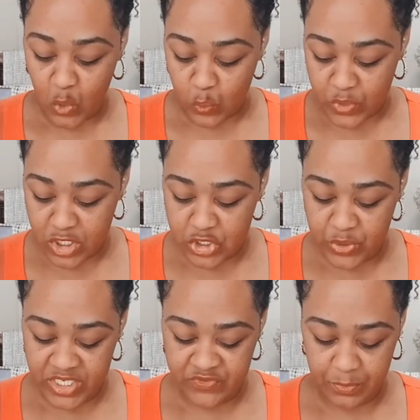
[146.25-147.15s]
Real
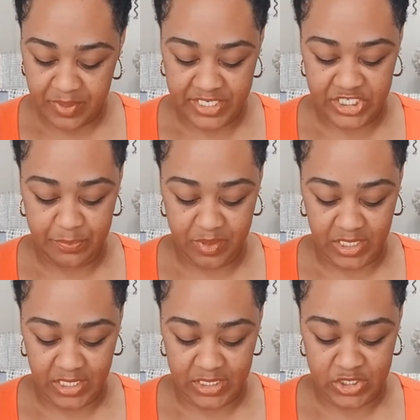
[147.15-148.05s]
transformation
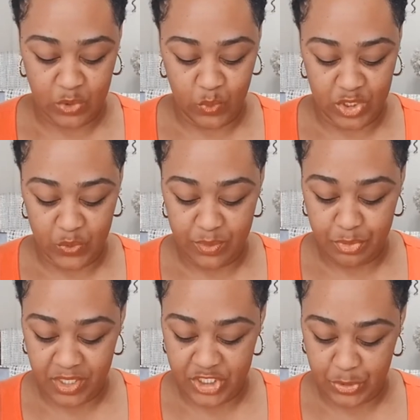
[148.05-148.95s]
begins when you
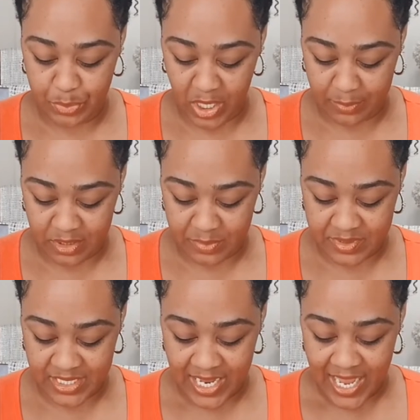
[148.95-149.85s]
embrace your
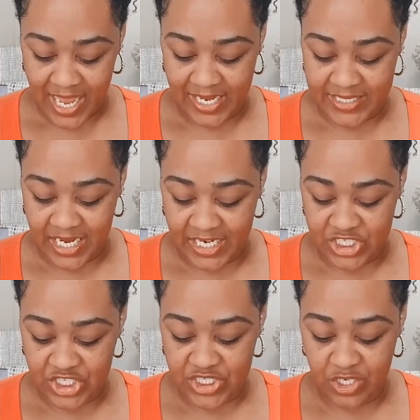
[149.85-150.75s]
problems as
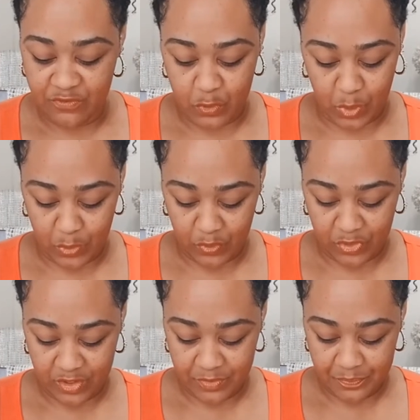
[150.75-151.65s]
agents of
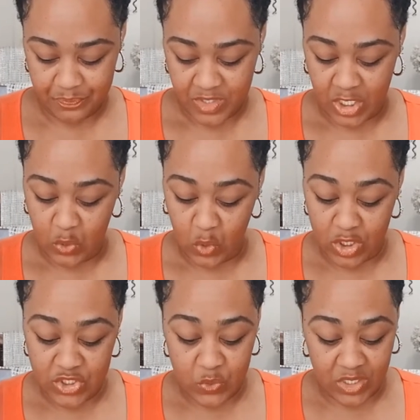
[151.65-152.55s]
growth. In
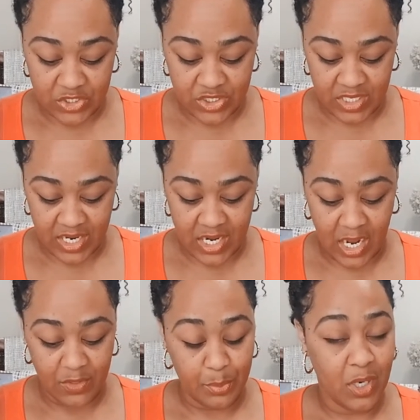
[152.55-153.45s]
order to understand
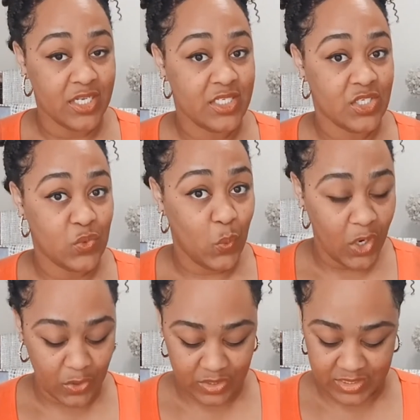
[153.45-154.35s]
how the process
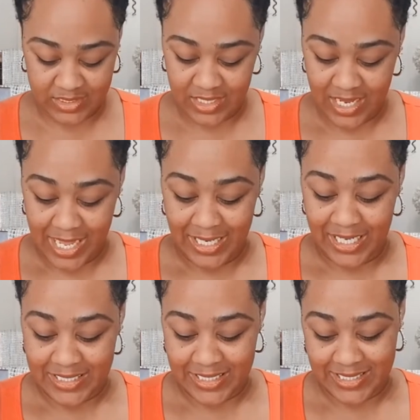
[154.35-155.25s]
works,
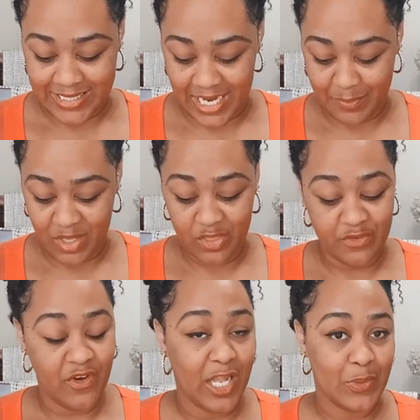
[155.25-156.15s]
let's examine the
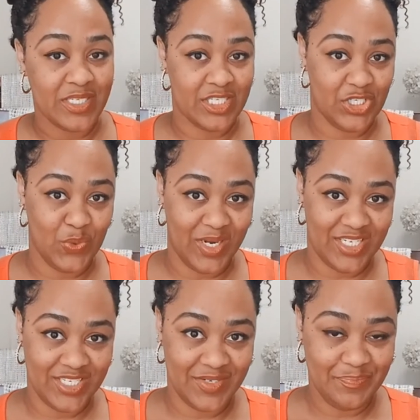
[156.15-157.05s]
following
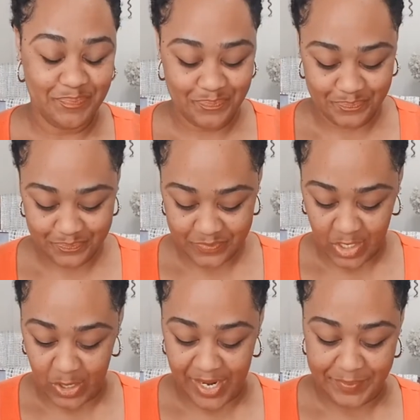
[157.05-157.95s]
situation.
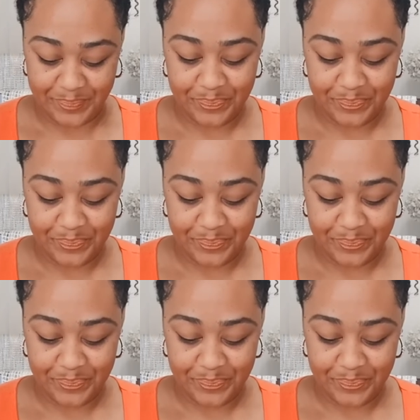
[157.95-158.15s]
All right.